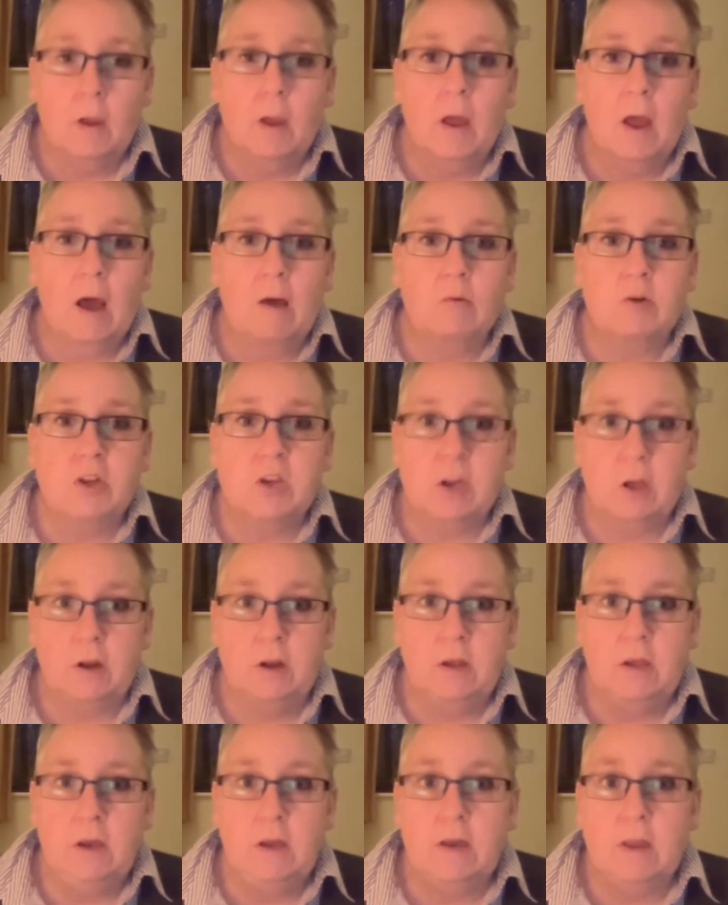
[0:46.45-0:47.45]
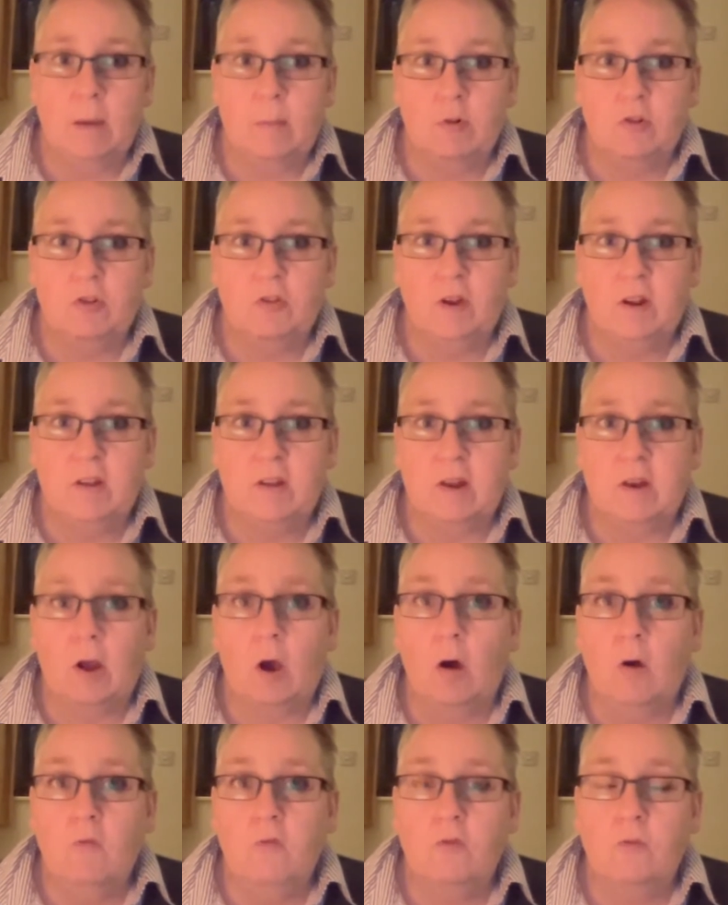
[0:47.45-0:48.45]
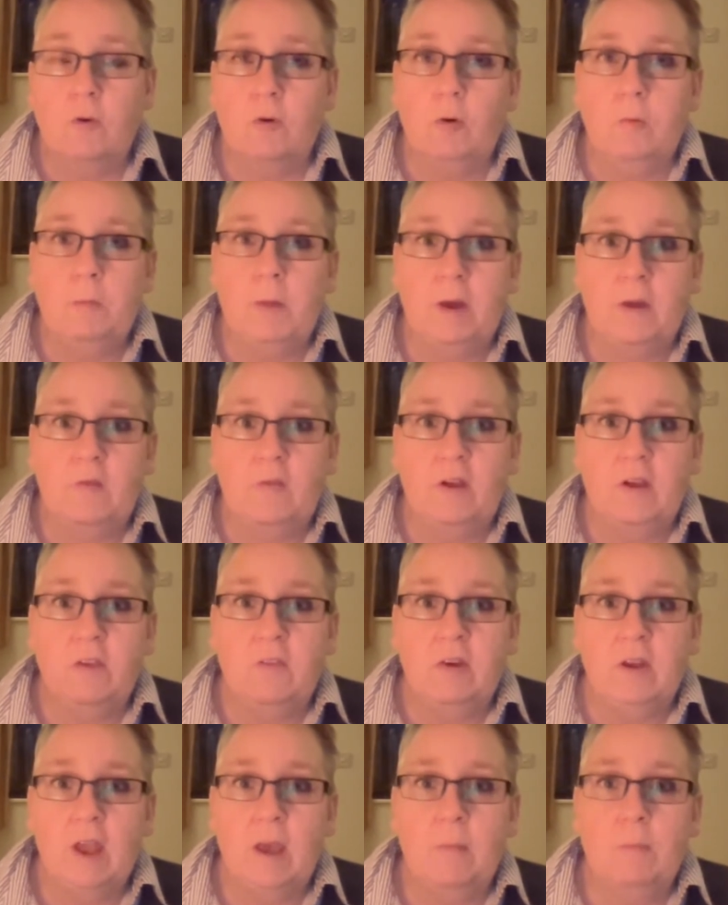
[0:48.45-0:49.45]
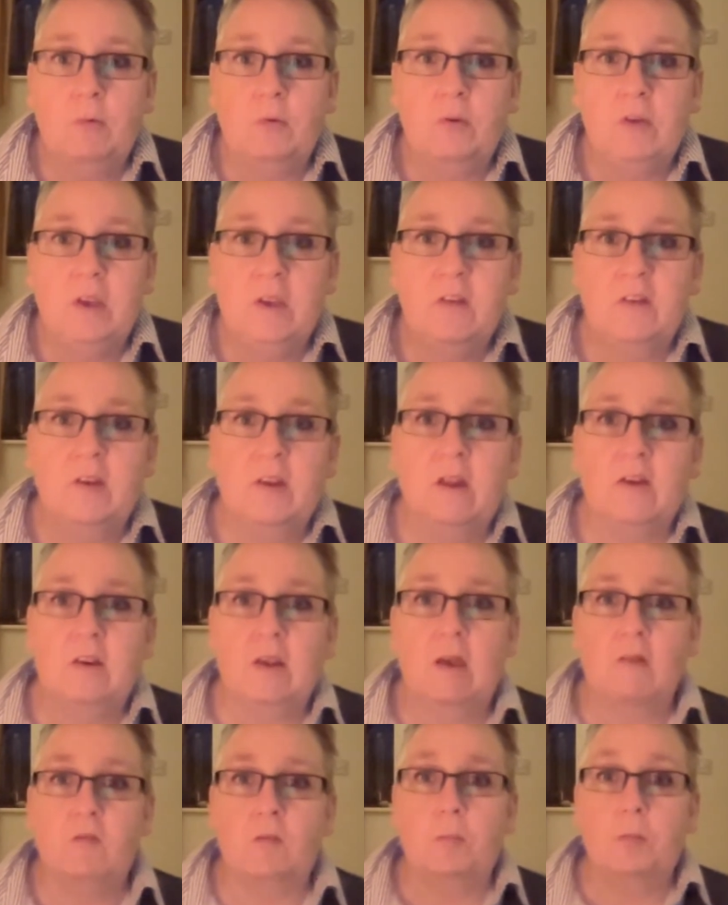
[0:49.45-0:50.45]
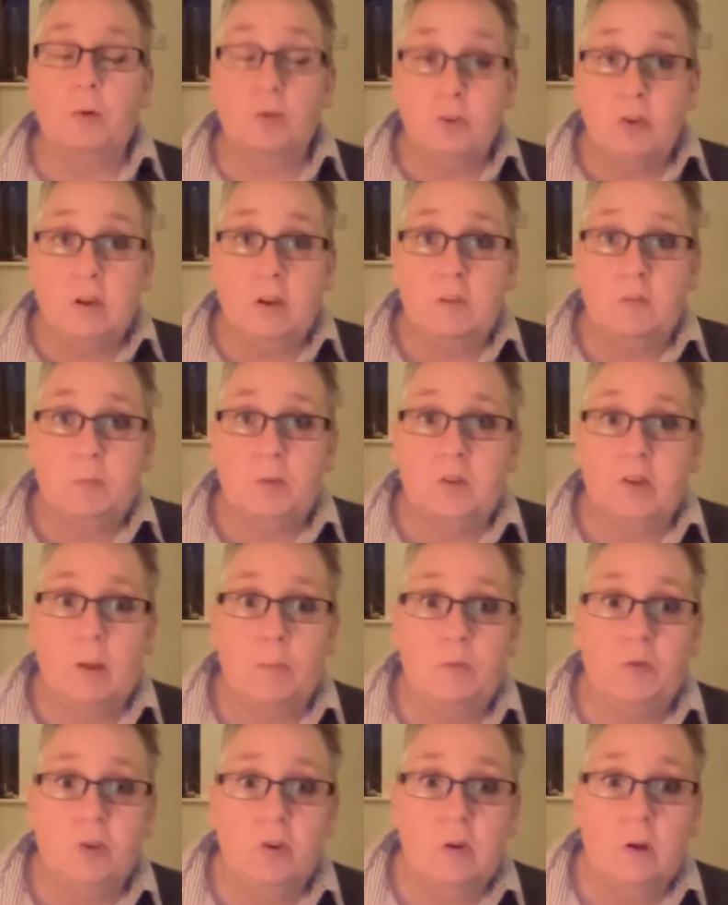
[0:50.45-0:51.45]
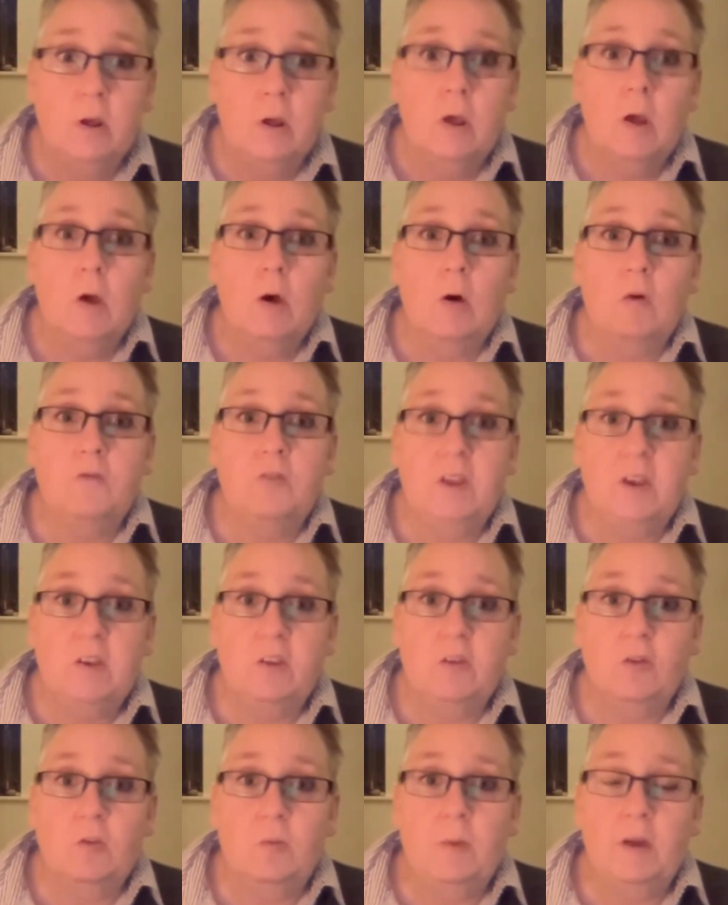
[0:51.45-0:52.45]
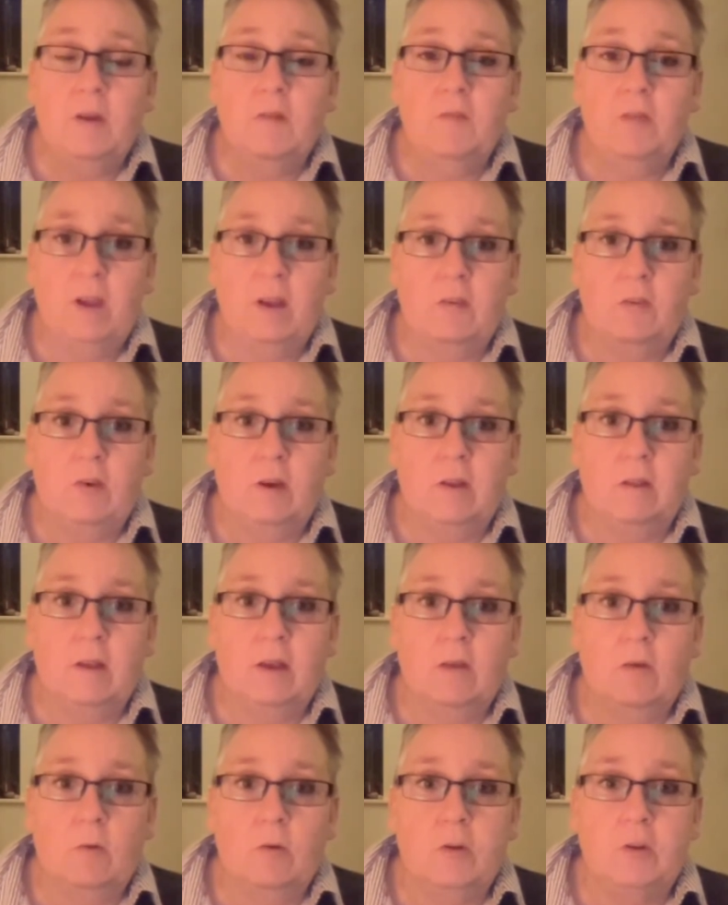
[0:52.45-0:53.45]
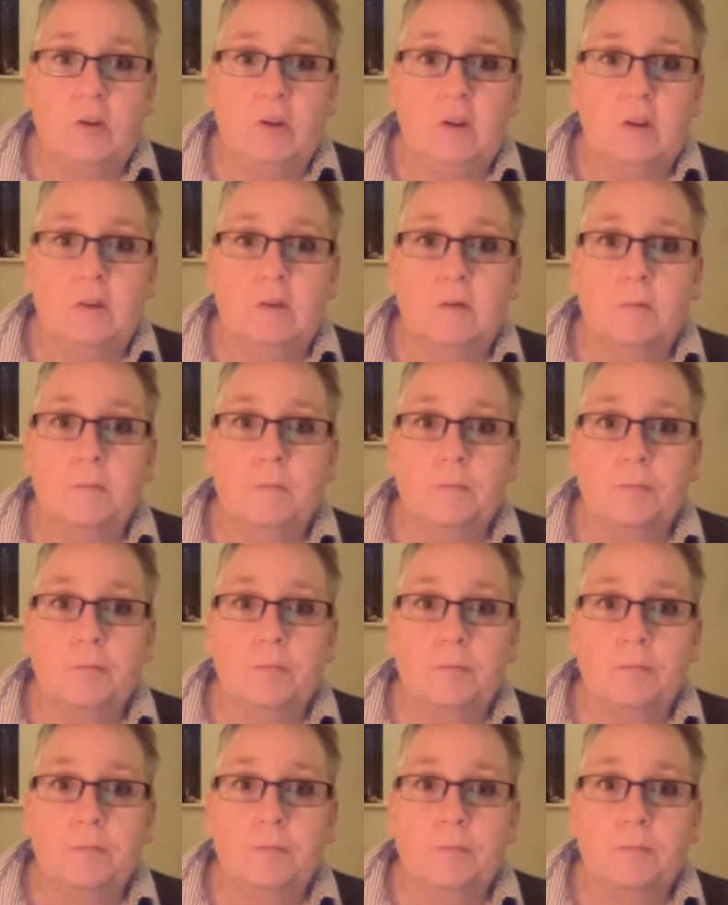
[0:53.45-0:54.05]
Our study demonstrates that overall manufacturing employees tend to have a positive perception of digital manufacturing technologies.